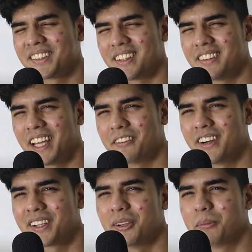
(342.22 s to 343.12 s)
sorry I
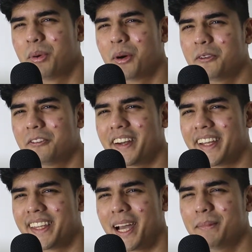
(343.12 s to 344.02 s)
fucked your
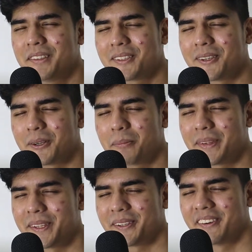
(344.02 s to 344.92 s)
boyfriend, I'm a
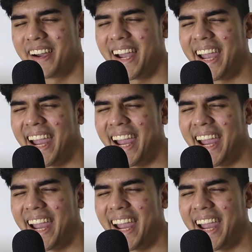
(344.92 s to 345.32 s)
Scorpio,